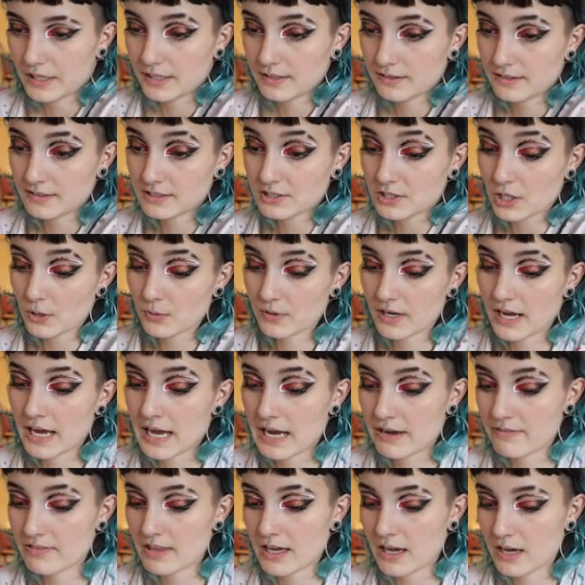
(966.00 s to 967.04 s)
Okay, they don't
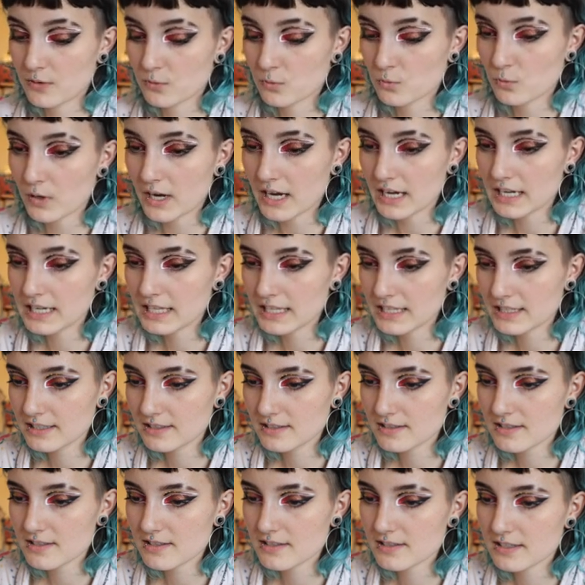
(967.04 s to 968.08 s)
have that.
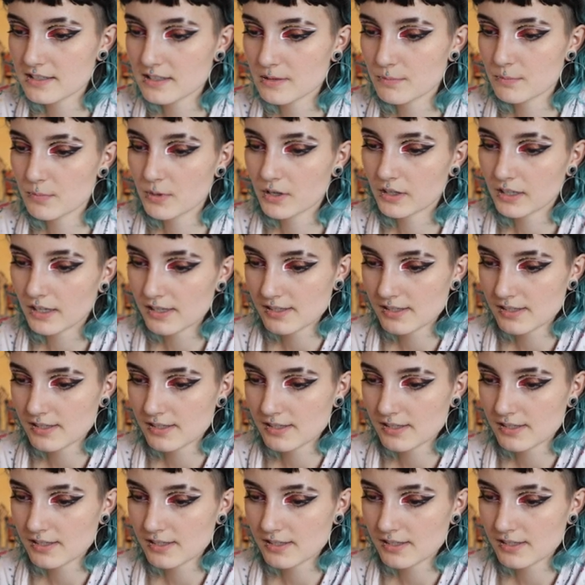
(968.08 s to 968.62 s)
Radiance is a book.